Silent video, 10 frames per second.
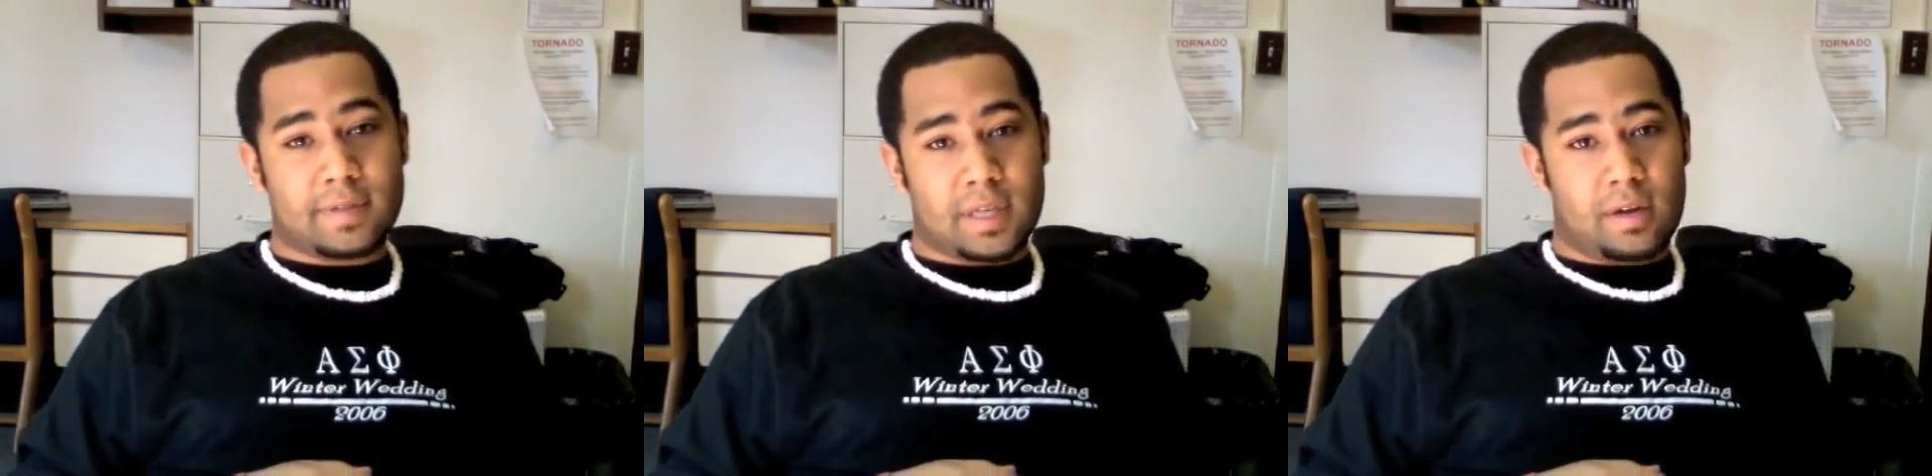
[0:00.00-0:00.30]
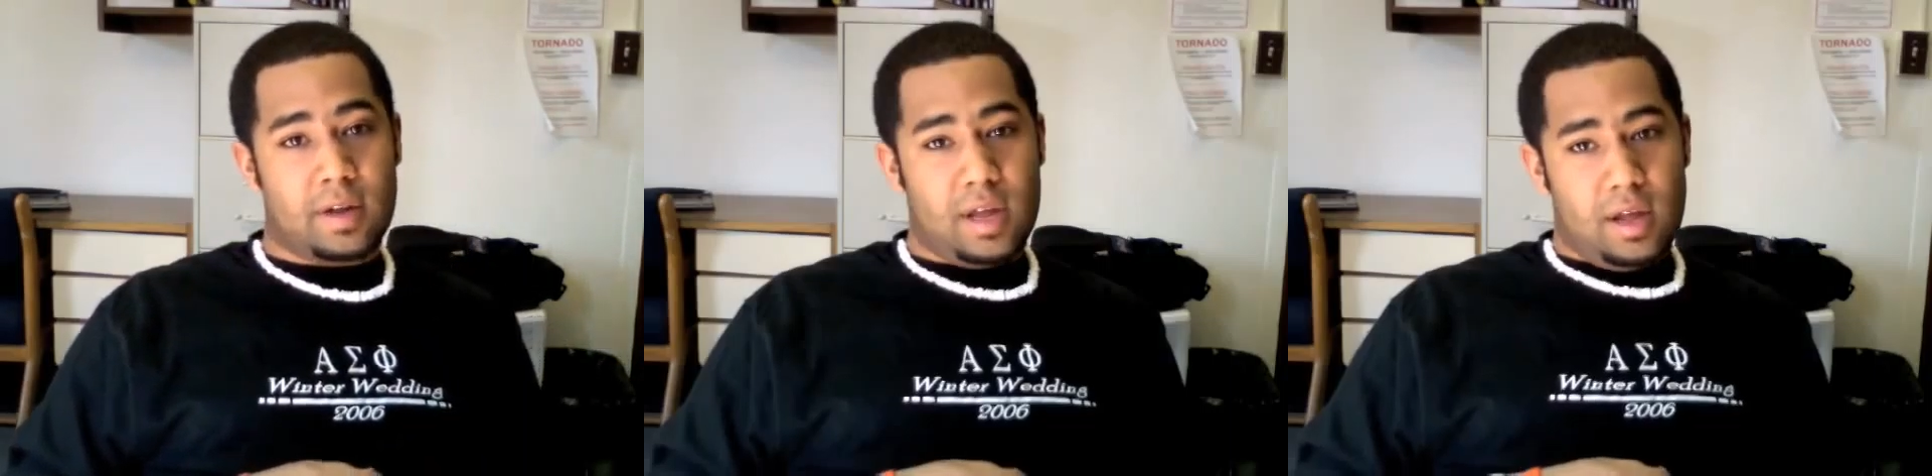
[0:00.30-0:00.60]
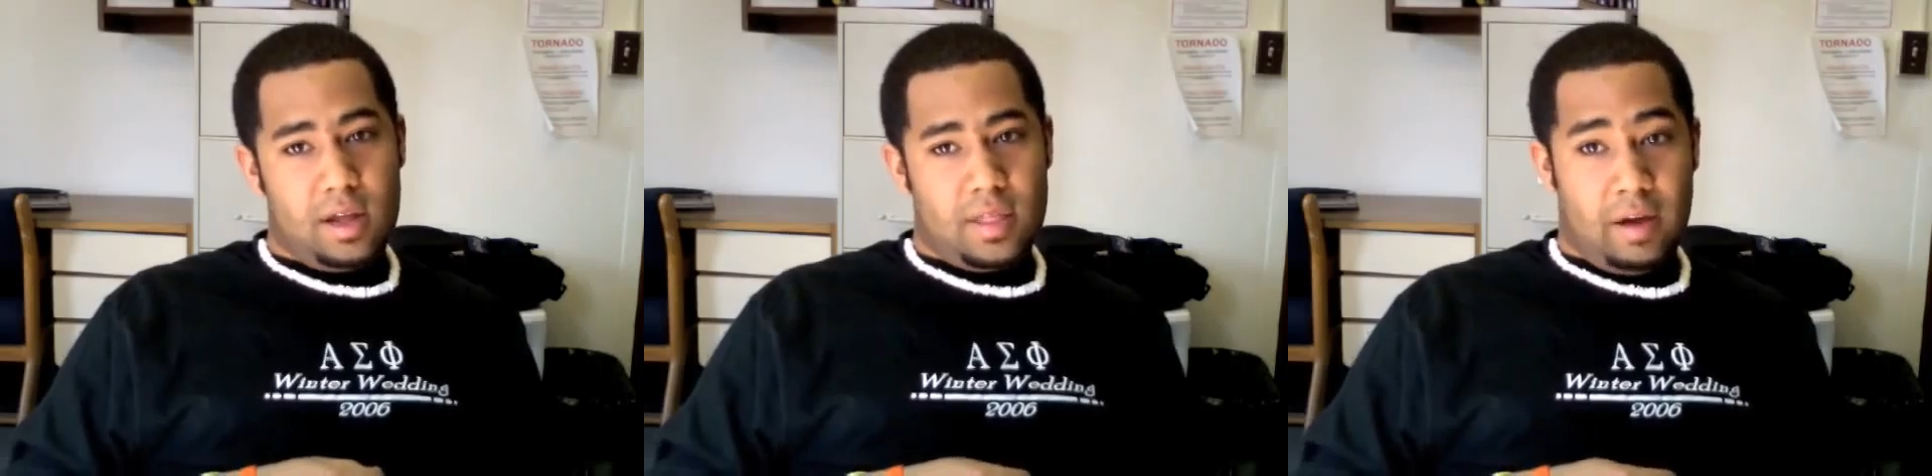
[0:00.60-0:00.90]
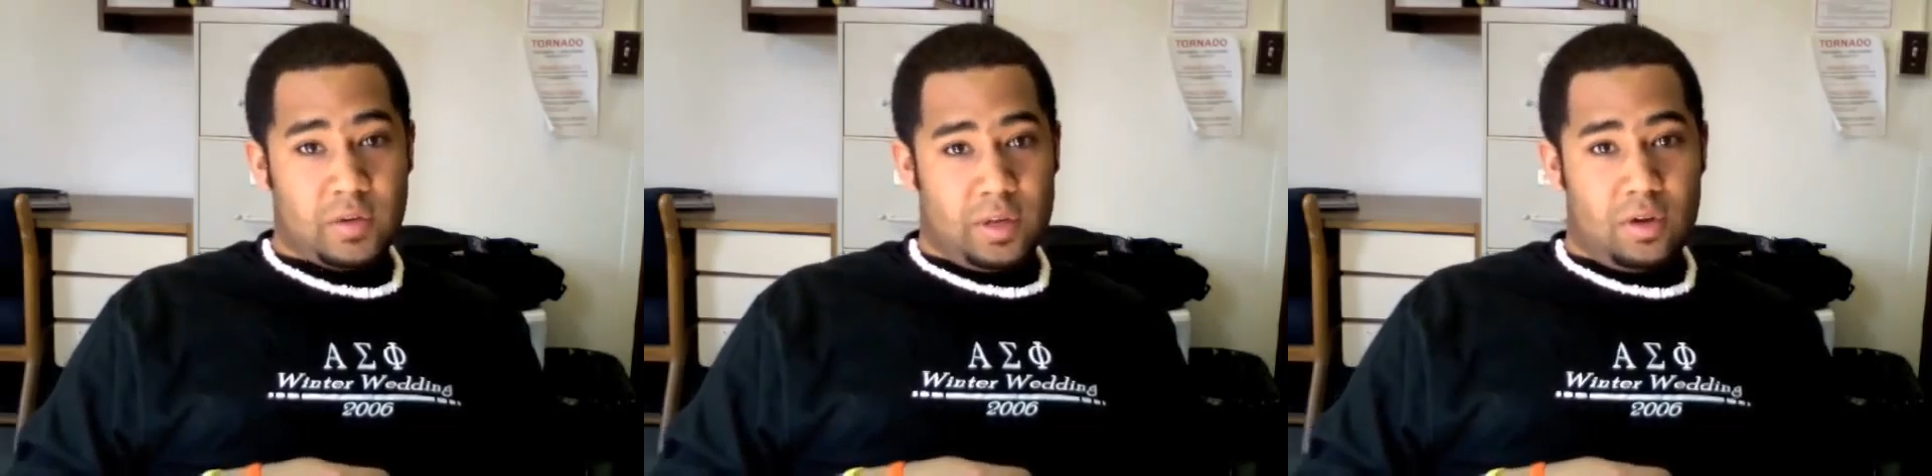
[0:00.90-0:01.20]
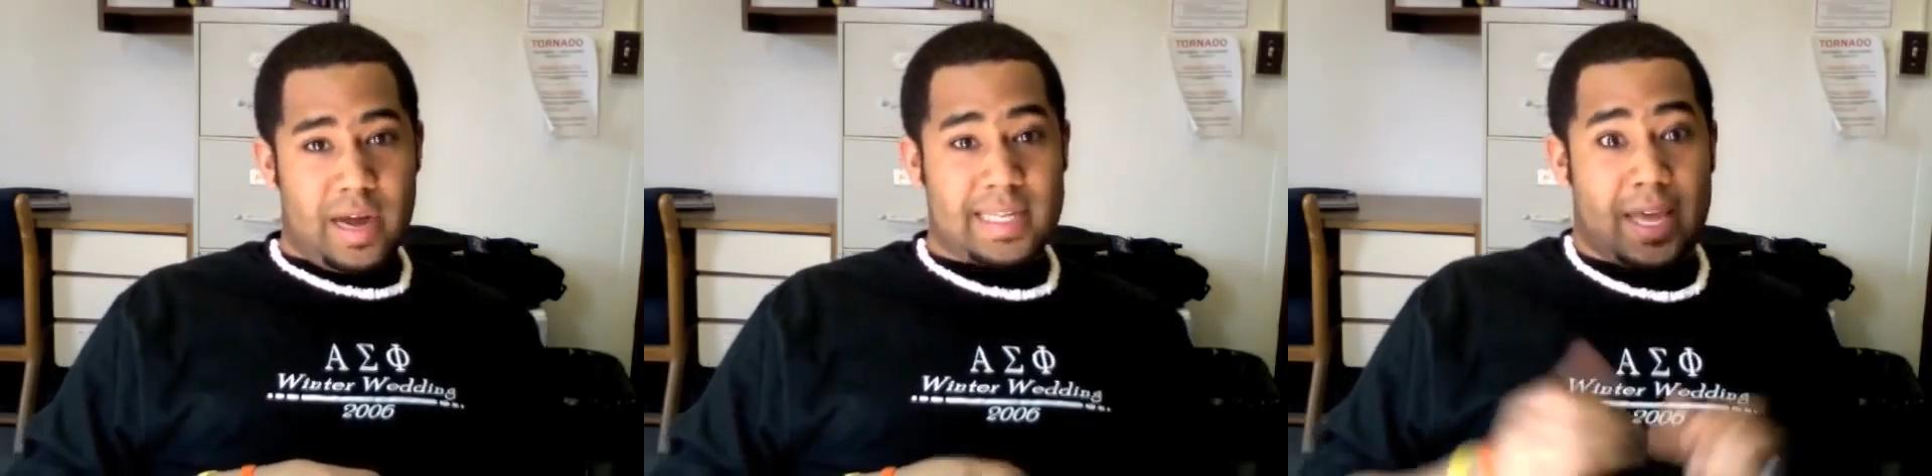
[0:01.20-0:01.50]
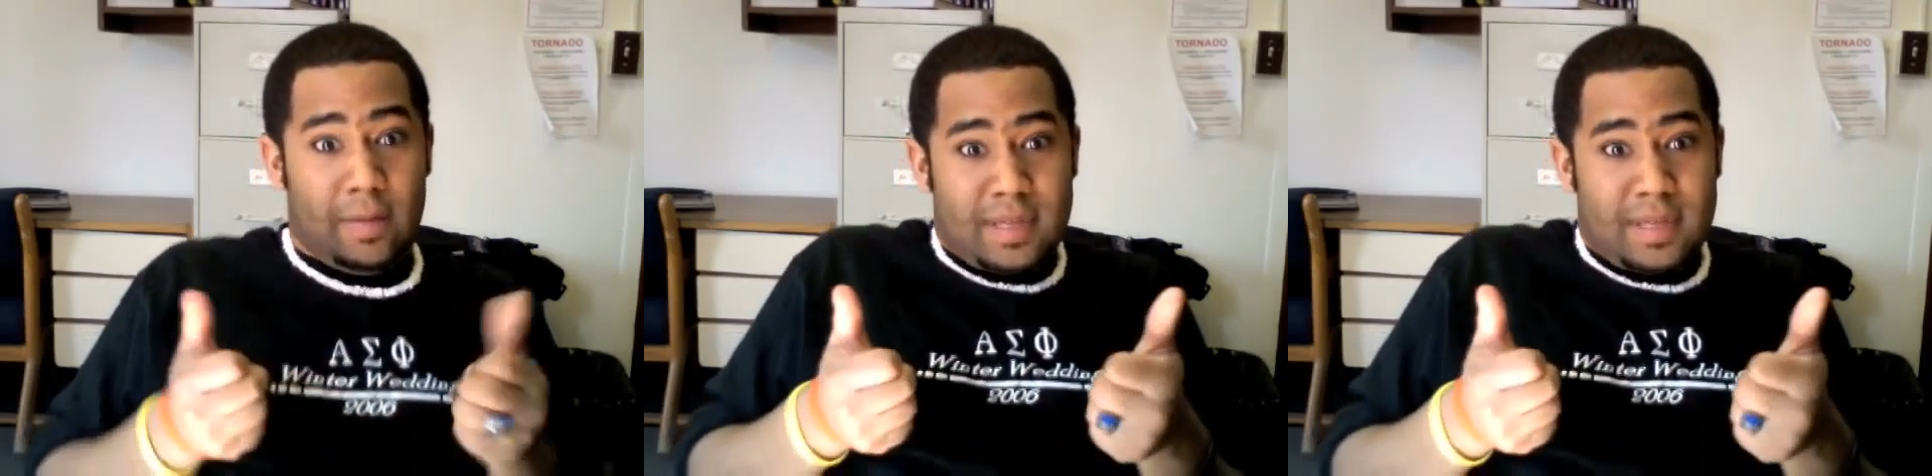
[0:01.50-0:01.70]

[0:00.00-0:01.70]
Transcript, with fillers: So that was really cool. I got to help